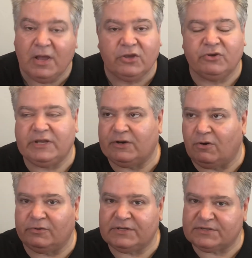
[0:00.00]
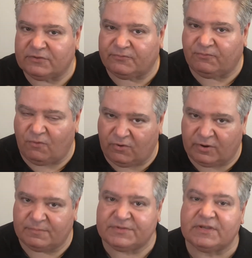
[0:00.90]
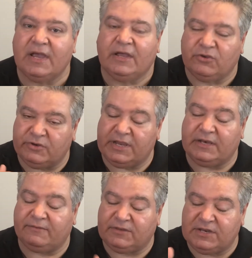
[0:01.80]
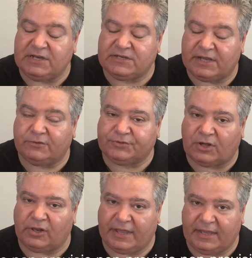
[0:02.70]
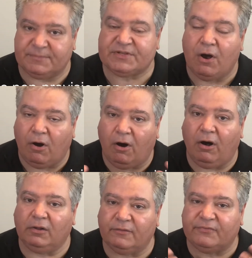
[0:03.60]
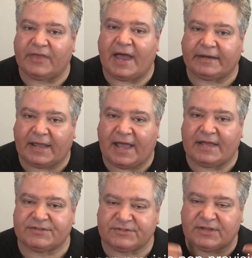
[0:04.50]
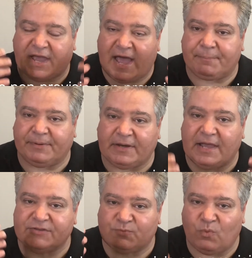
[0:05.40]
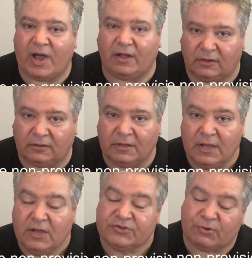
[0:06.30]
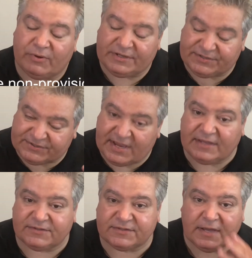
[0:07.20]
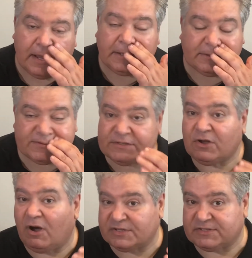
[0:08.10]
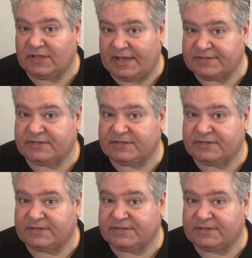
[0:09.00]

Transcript: You need all these other forms. You need detailed claims. All of that has to happen as well. So in a sense, it doesn't cost less.